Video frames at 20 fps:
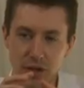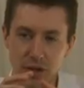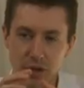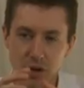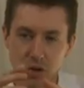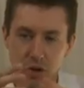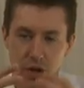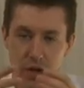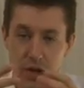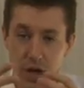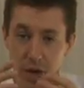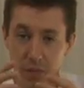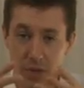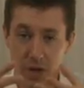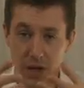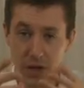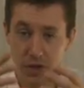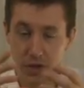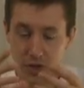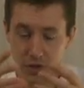or a
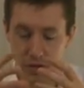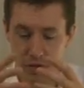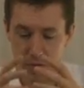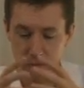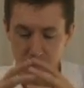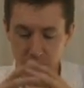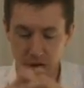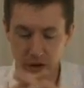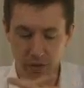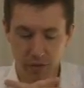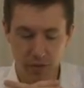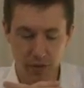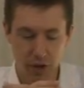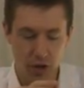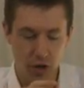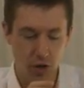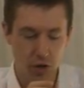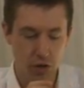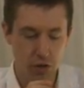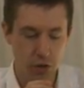combination of
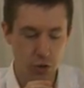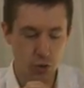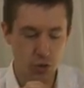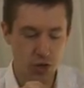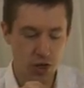all of those